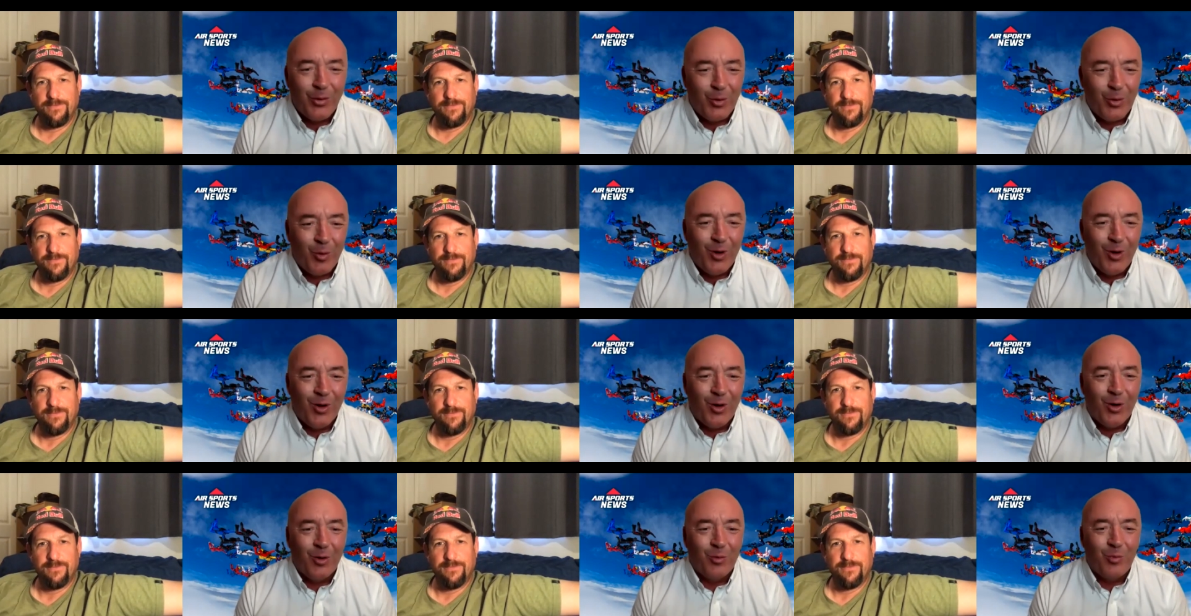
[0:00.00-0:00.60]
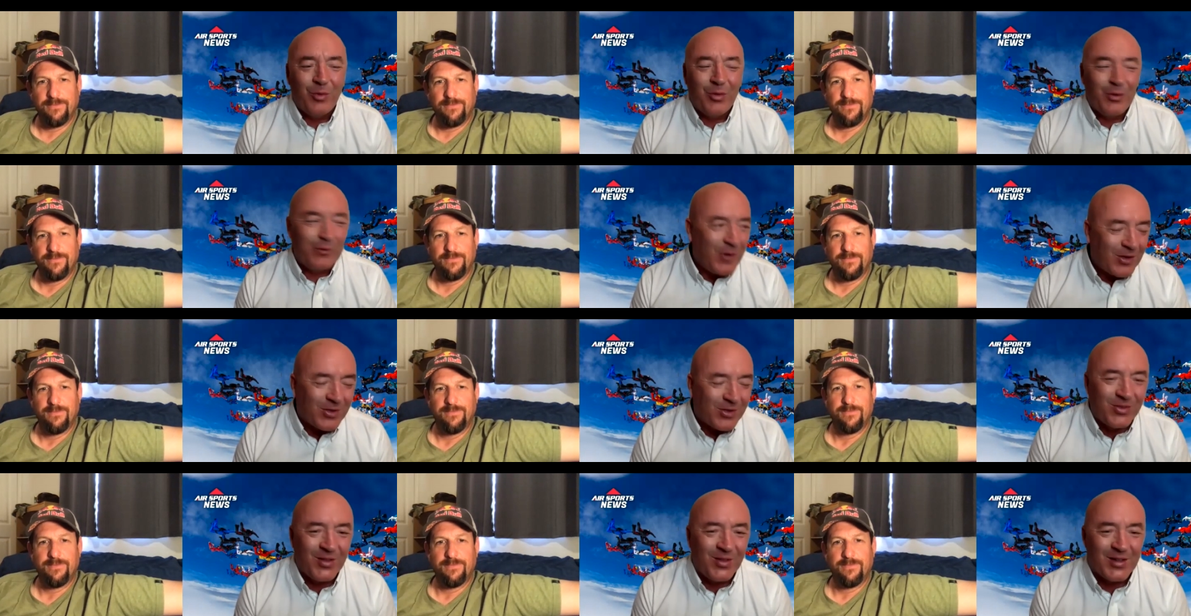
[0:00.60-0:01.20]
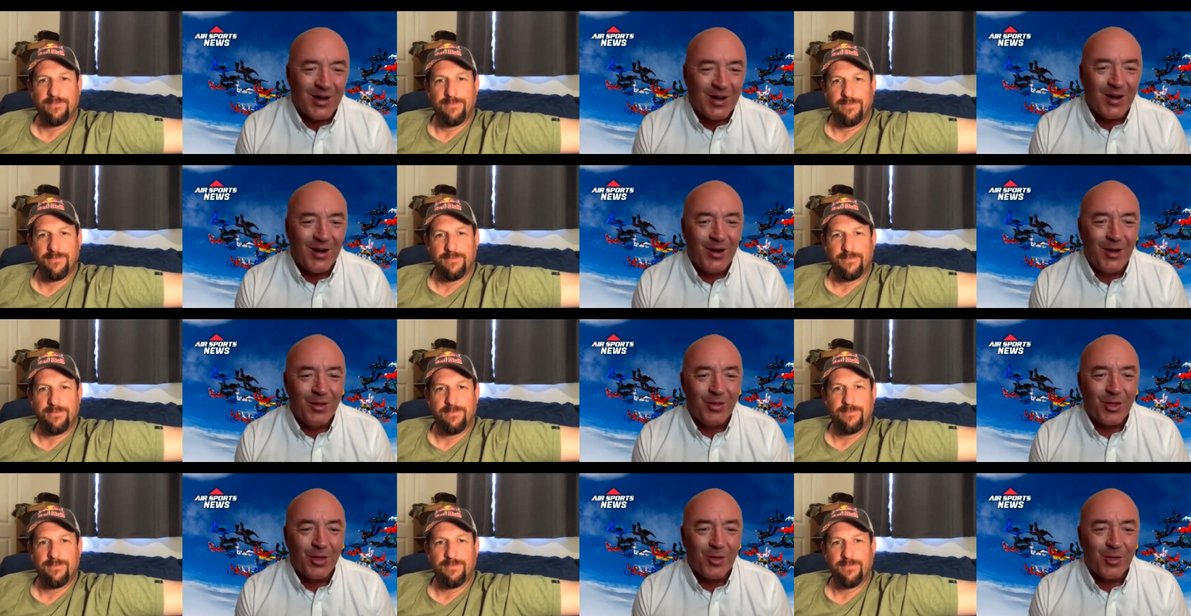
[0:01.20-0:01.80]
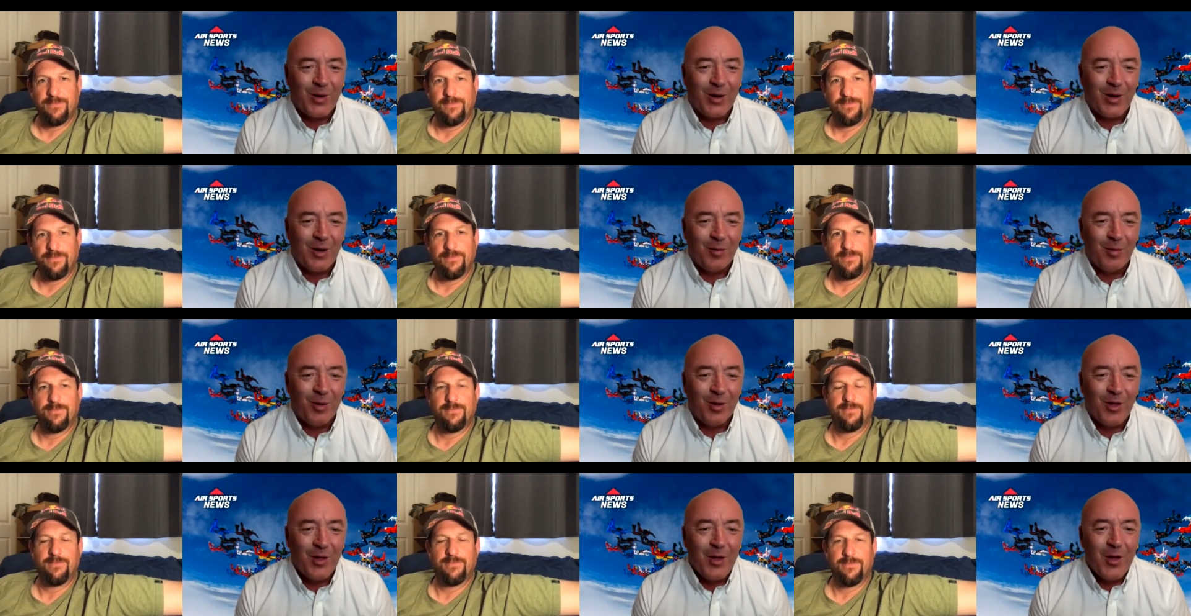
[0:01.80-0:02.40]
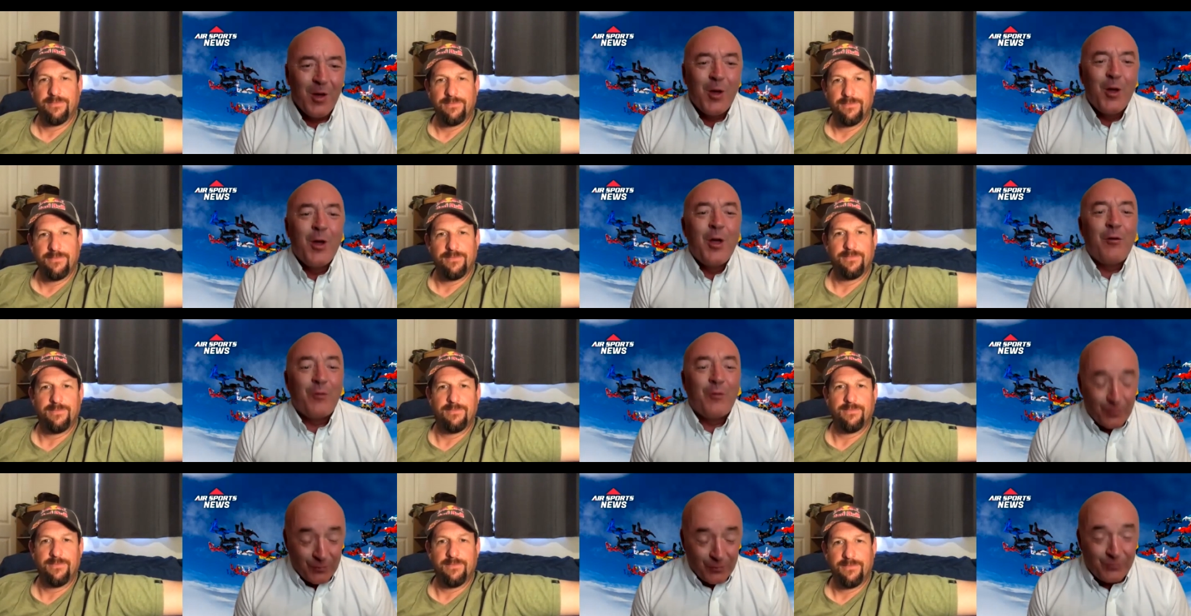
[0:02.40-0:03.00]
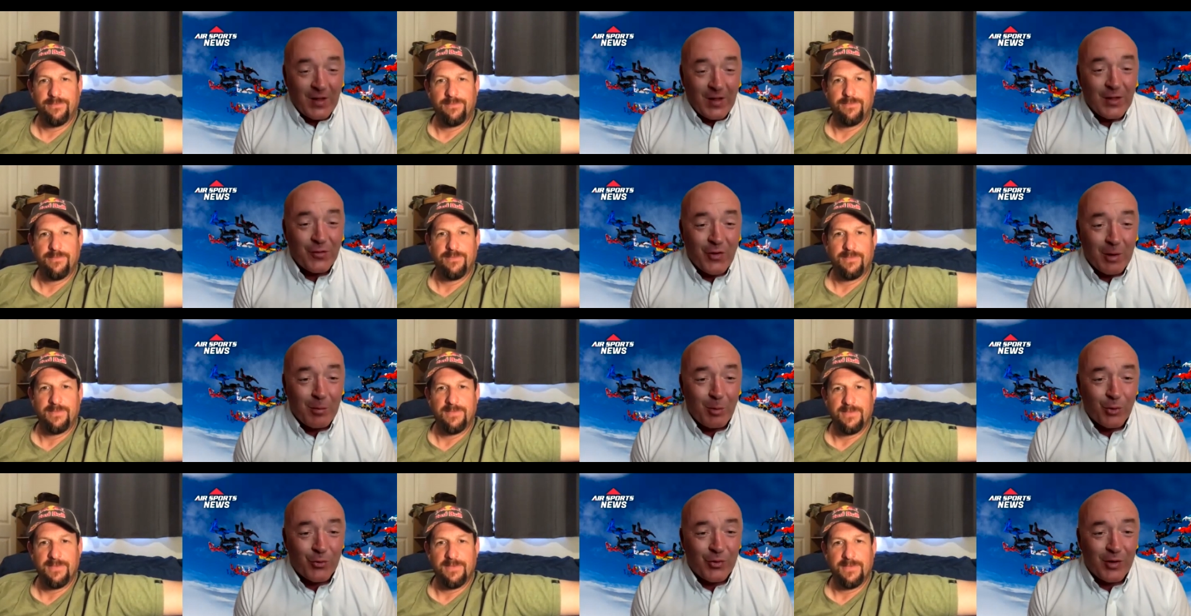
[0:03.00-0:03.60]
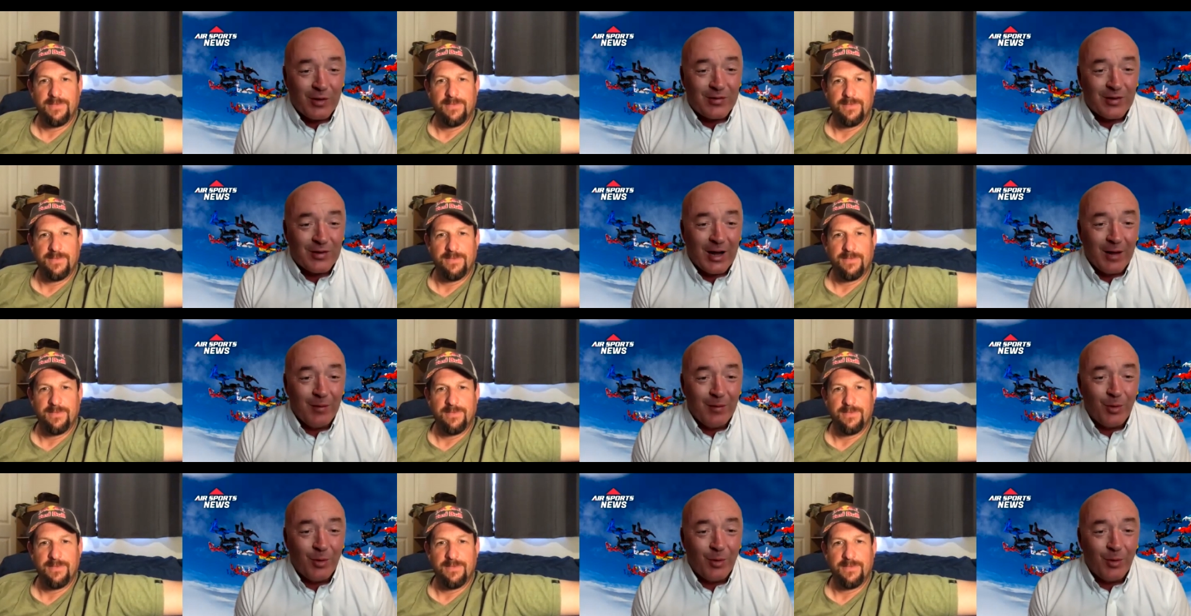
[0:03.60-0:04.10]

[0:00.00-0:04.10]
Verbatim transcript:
Speaker 1: the world with the rest of the guys as well. But thanks very much for your time,